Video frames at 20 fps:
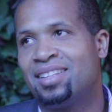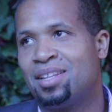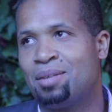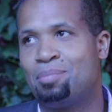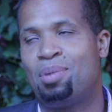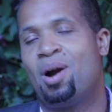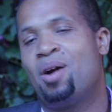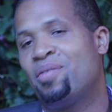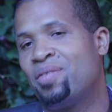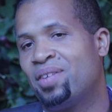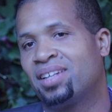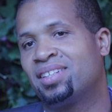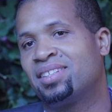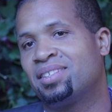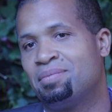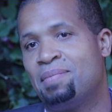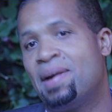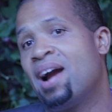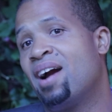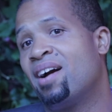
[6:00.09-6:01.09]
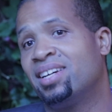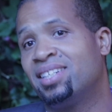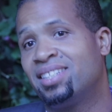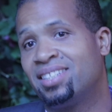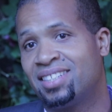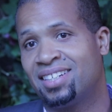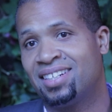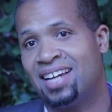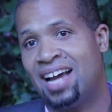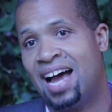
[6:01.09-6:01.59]
the perfect
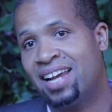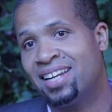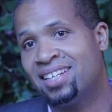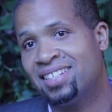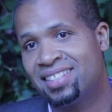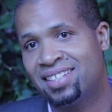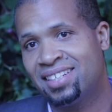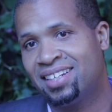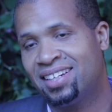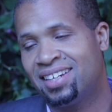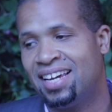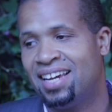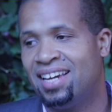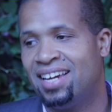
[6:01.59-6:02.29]
marriage, honestly.